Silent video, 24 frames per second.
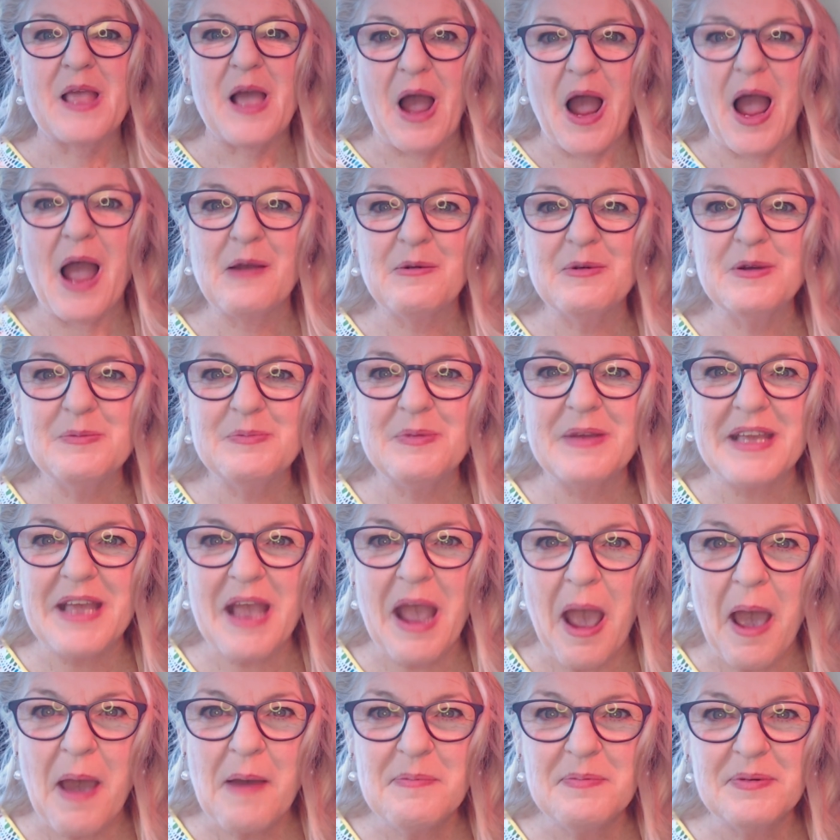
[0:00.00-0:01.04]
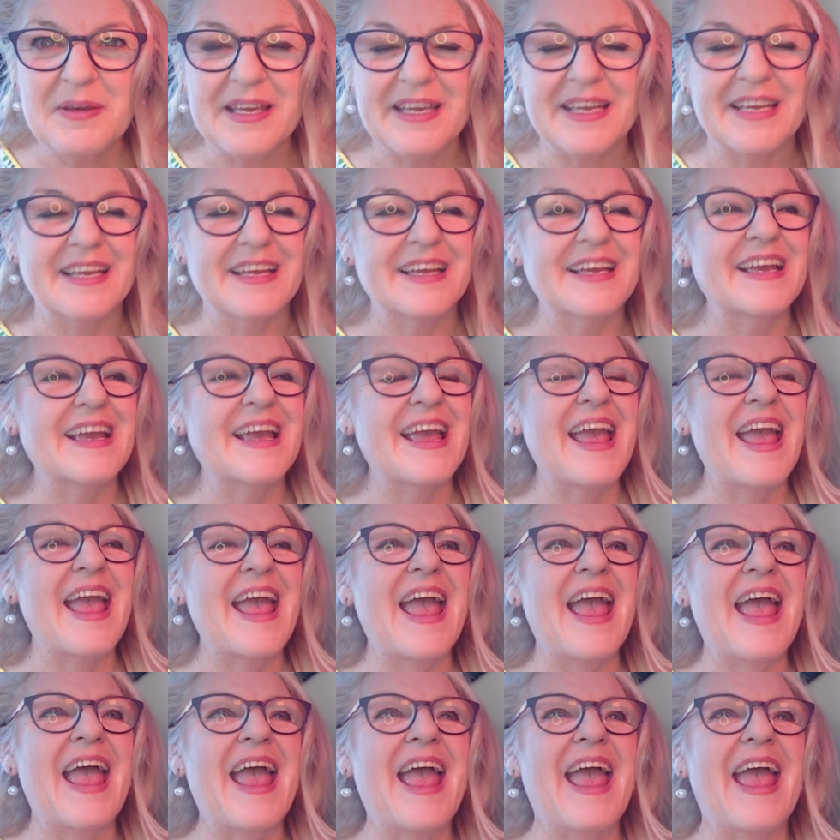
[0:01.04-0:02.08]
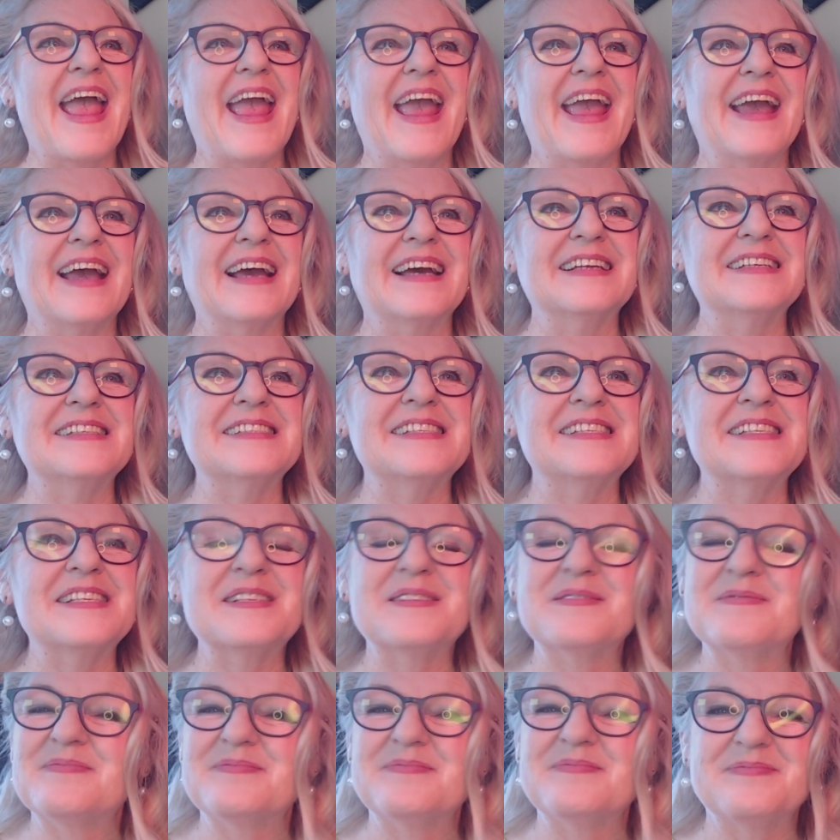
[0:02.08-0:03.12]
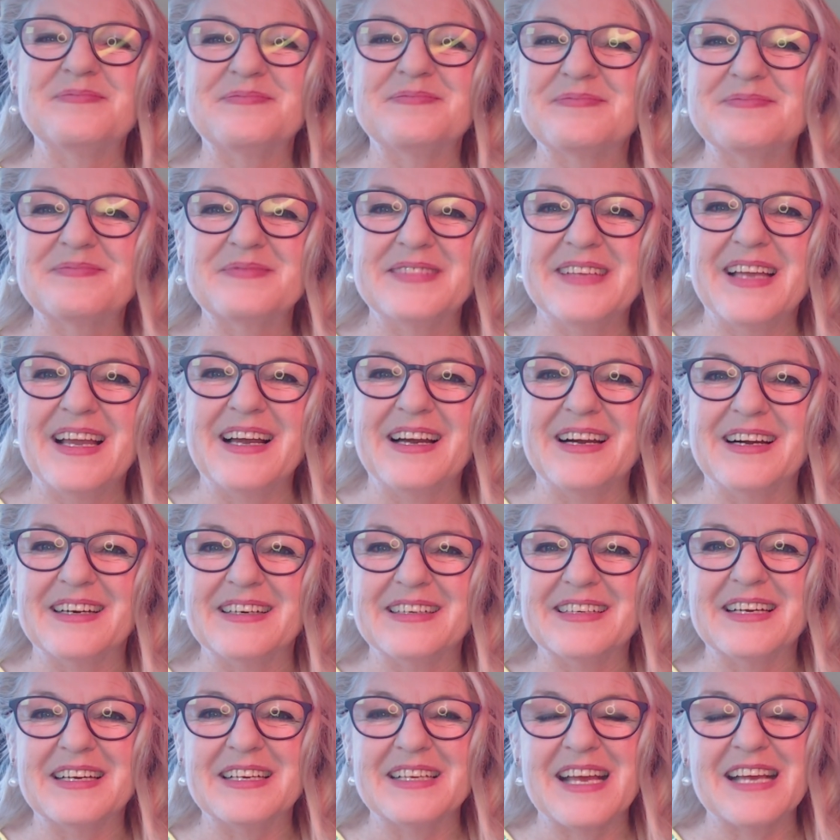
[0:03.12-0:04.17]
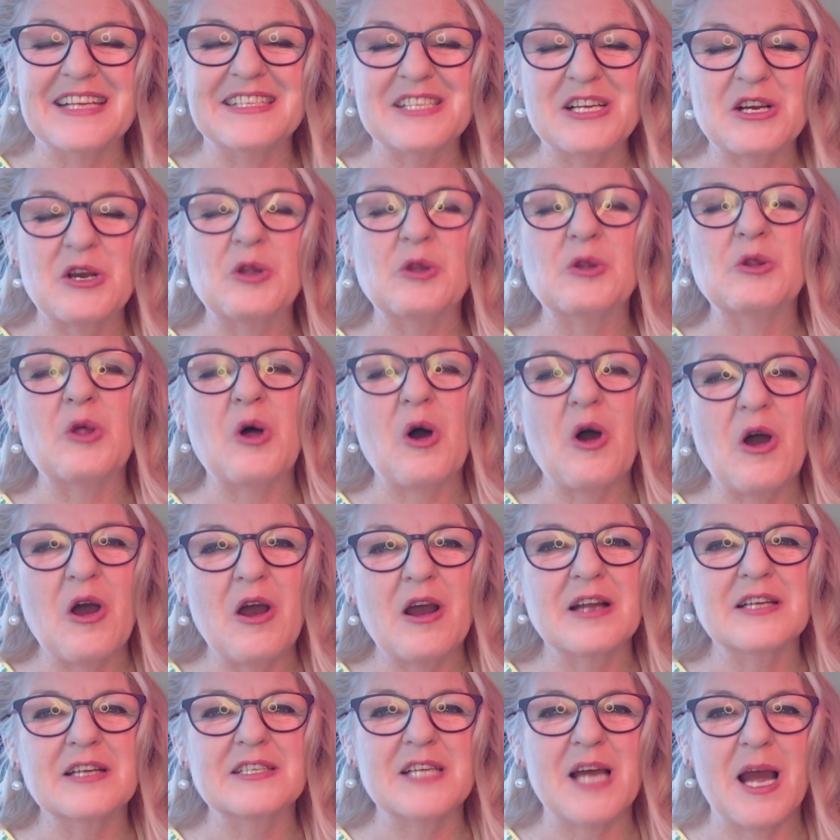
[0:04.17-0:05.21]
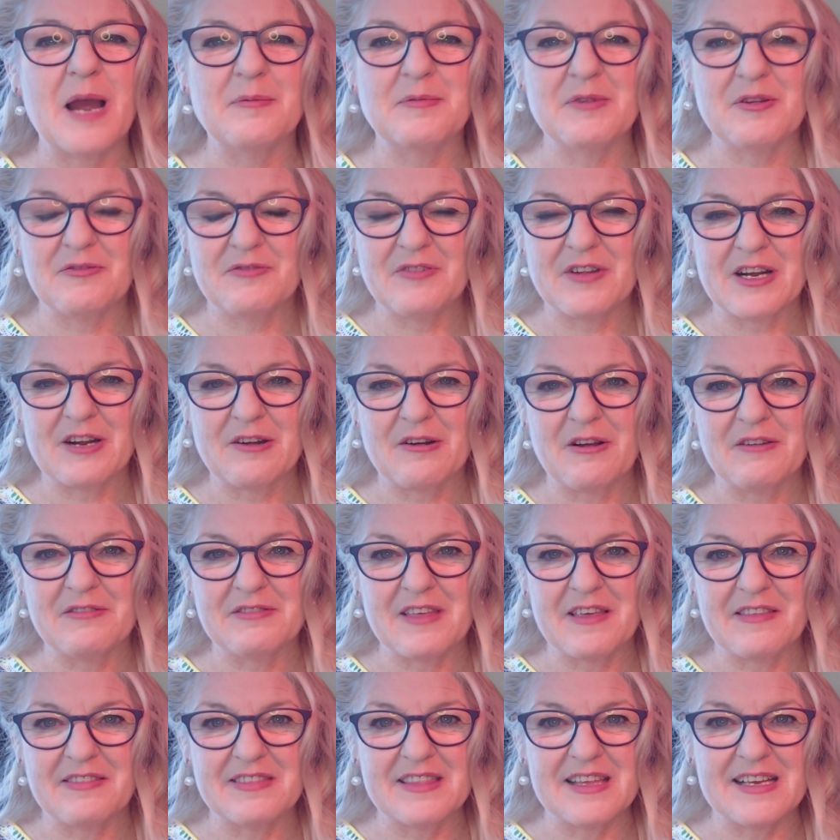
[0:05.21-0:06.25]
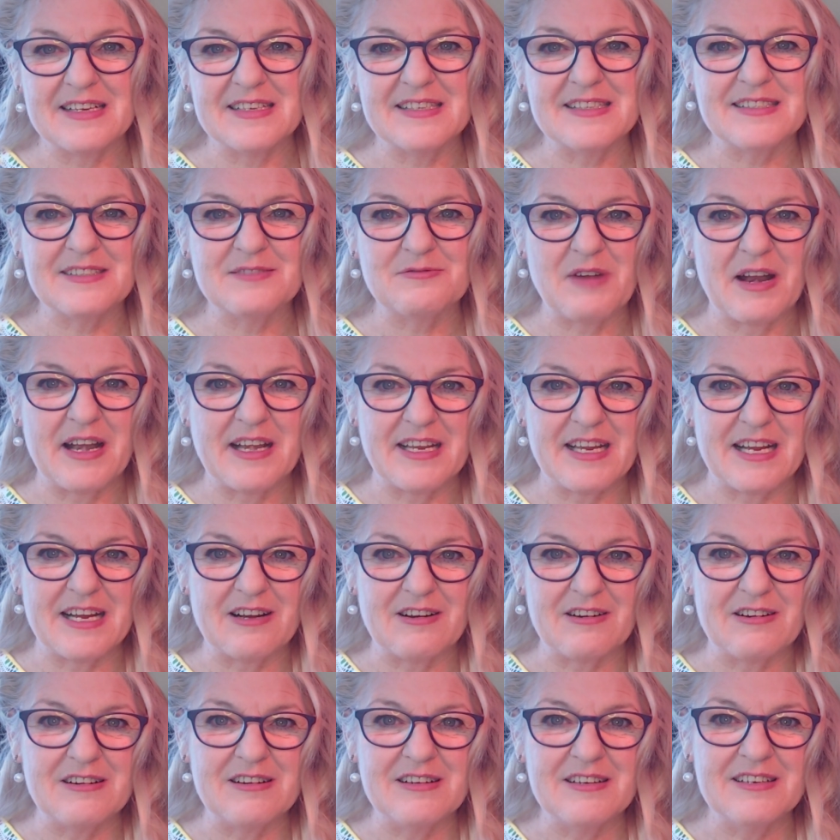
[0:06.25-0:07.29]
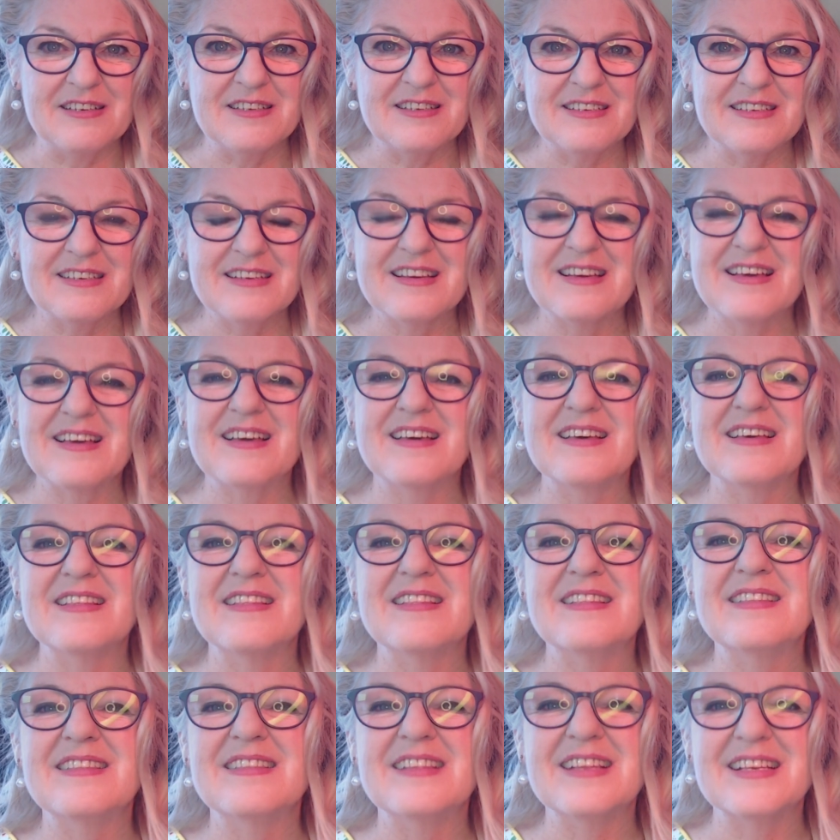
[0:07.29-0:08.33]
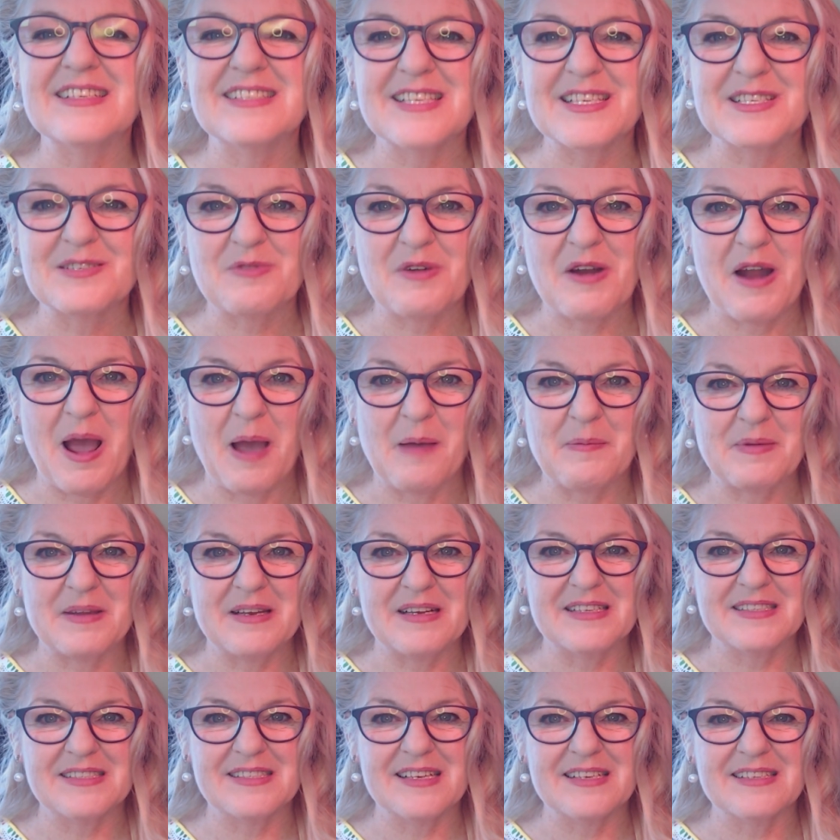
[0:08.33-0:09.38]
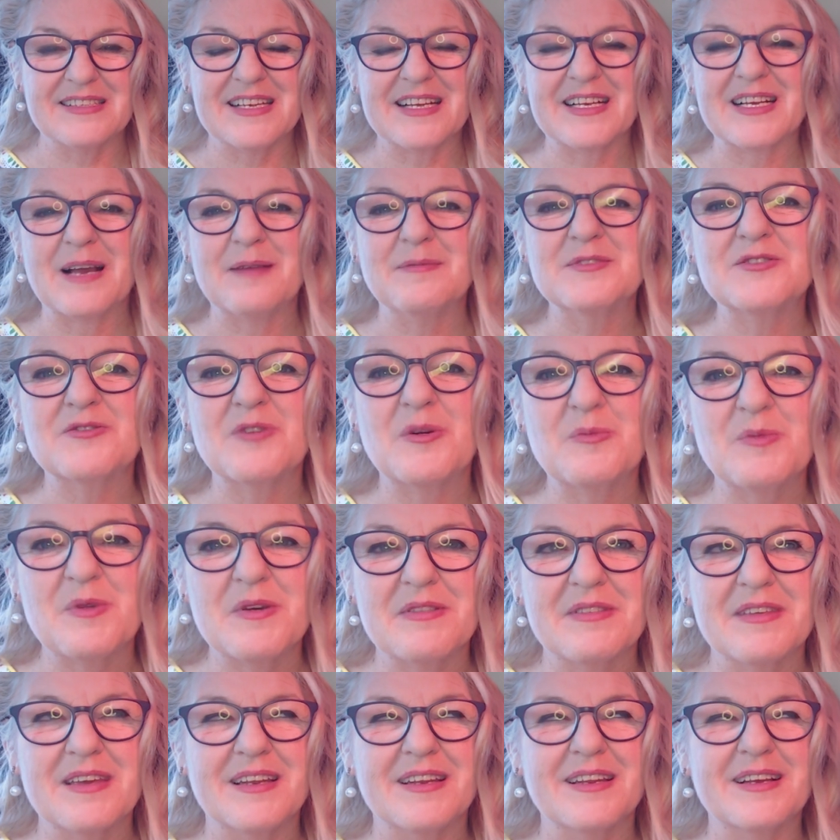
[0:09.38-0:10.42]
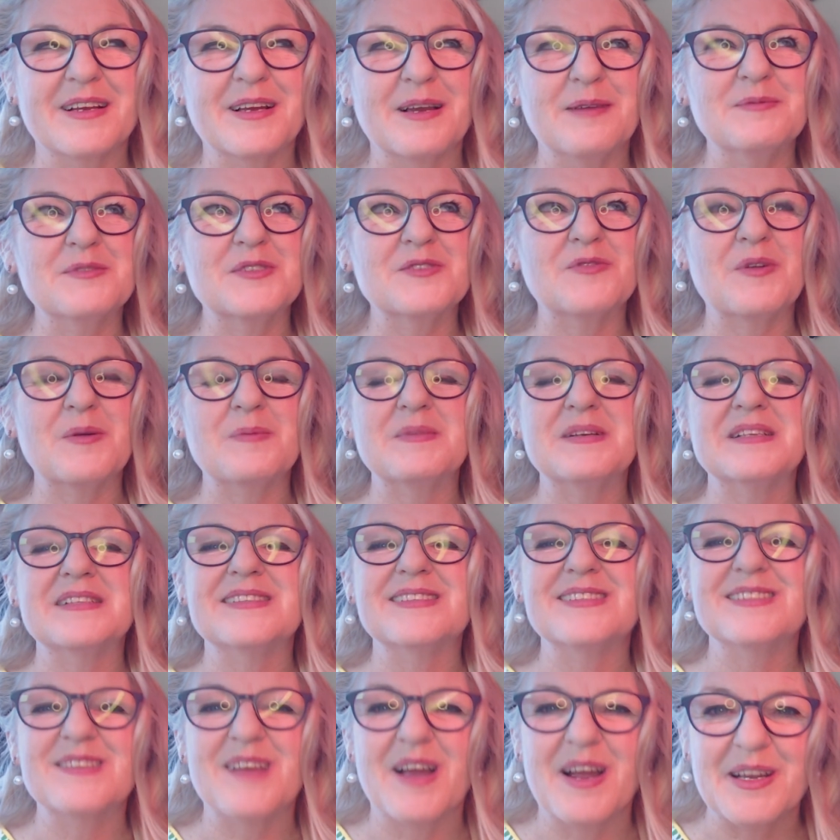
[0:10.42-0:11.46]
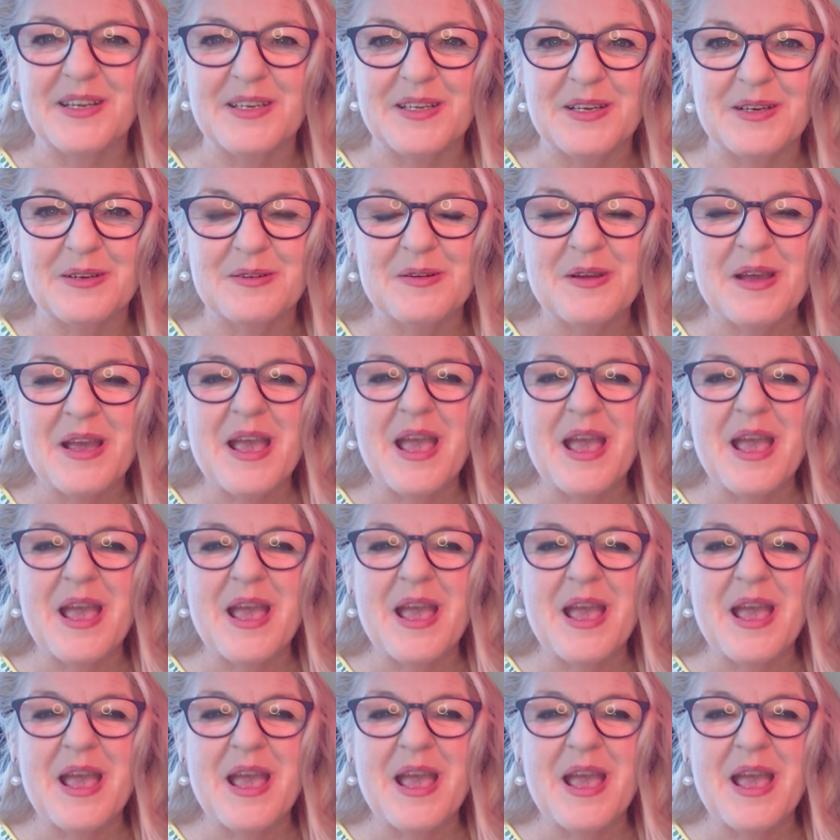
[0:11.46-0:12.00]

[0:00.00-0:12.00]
I would be happy. And yeah, it took a long time to figure out that this right here, this is where happiness is. It comes from within. It comes from inside you.